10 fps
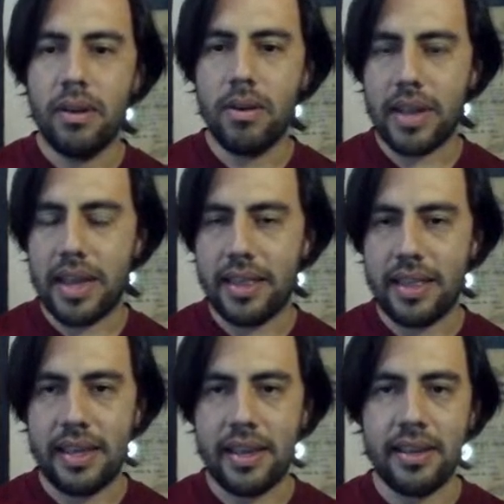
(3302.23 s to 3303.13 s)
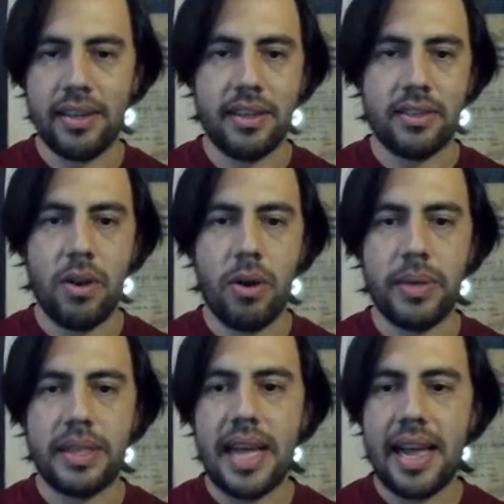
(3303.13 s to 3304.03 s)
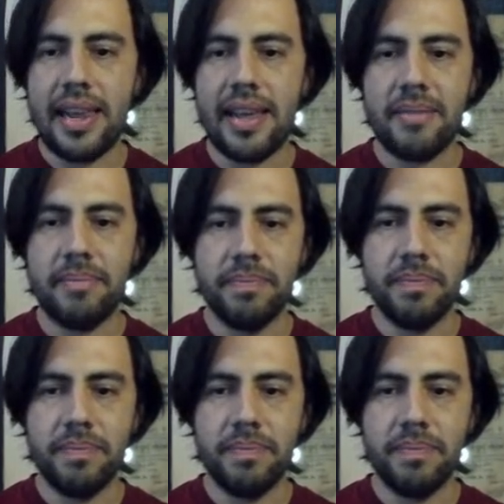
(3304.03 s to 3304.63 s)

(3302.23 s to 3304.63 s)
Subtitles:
Okay, the slow Italian,